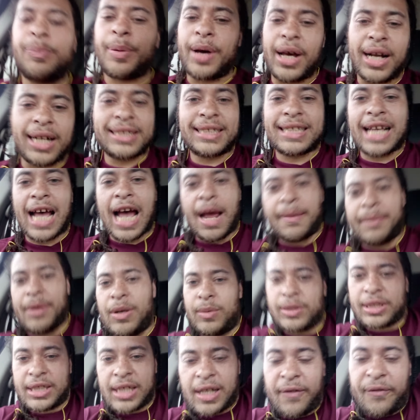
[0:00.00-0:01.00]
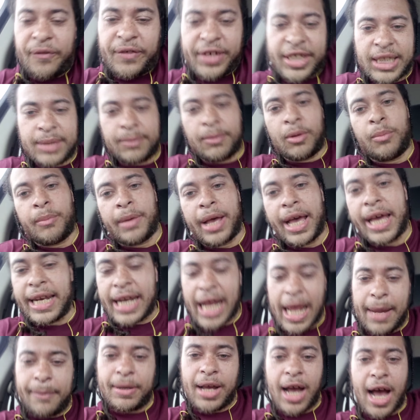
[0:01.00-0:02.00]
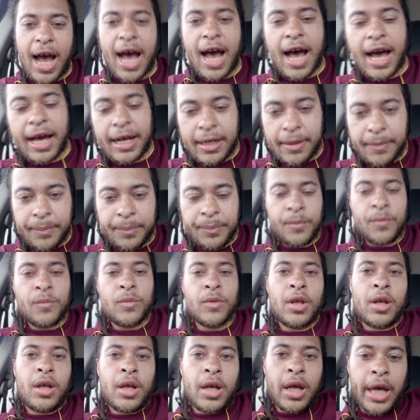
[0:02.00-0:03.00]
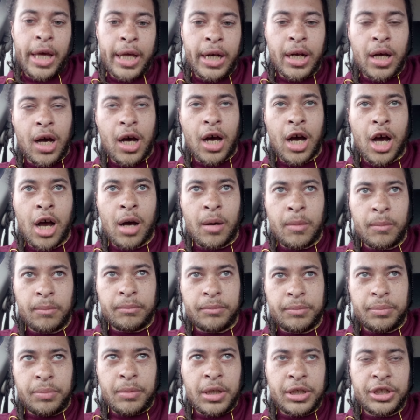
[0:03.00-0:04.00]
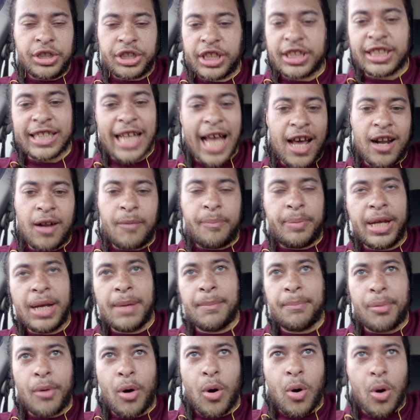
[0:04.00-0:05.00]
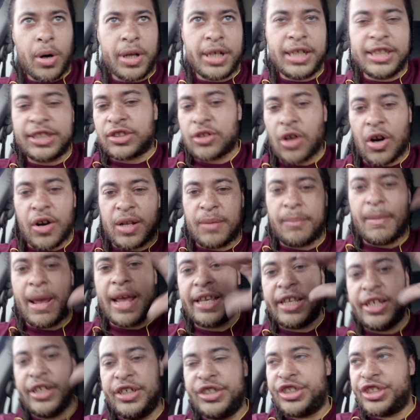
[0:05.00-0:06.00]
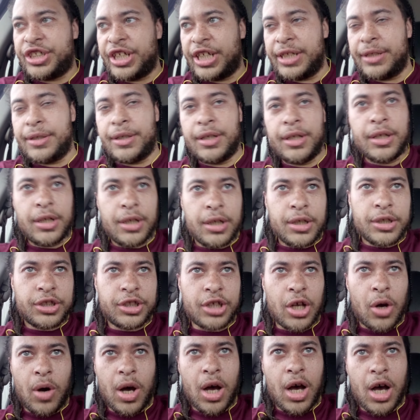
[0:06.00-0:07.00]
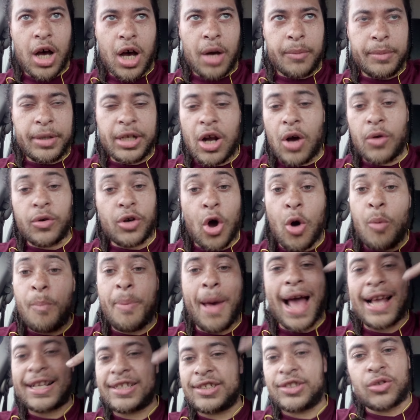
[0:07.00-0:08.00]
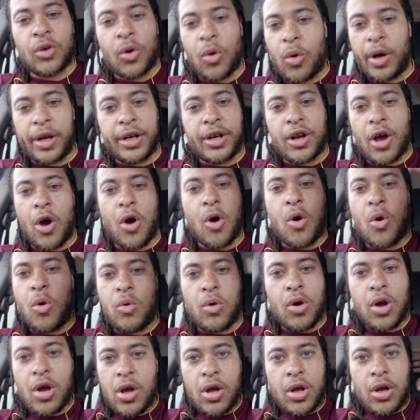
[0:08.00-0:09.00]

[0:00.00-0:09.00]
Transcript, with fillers: upon a time, there was an invisible man named God, and um, just out of being bored, he started making shit. So, um, you know, no backstory, no